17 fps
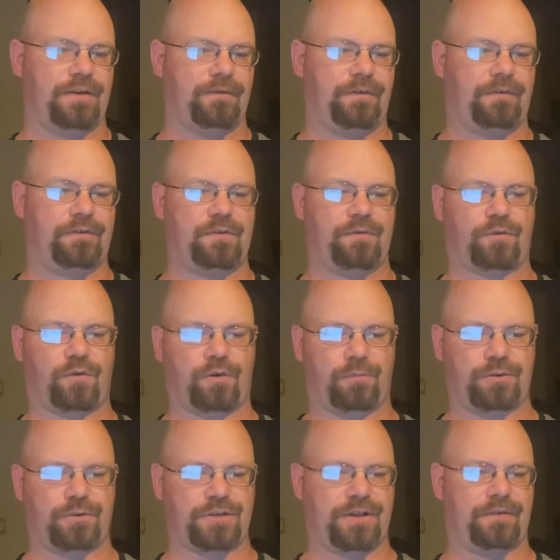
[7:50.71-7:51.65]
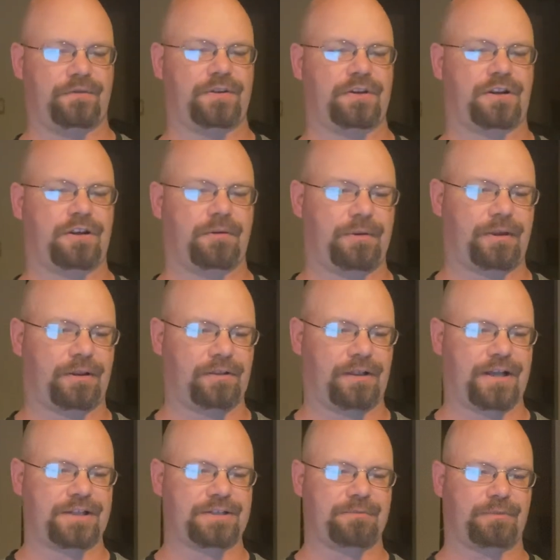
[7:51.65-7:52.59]
54% of the incoming
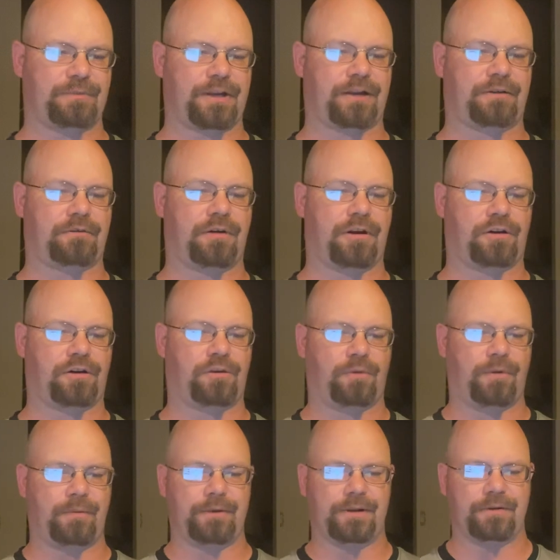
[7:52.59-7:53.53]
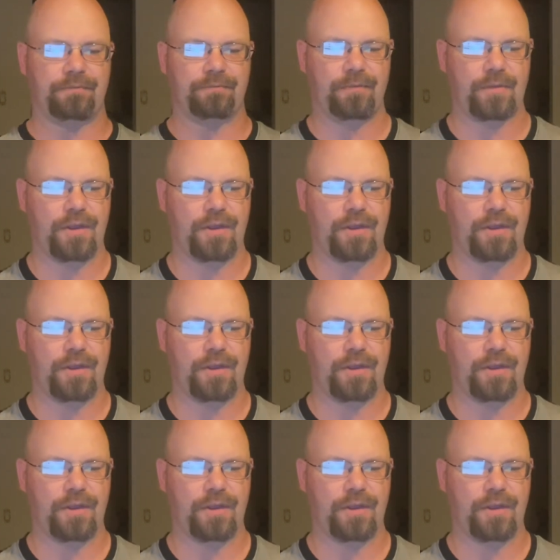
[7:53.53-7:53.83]
class at Blackrock are women.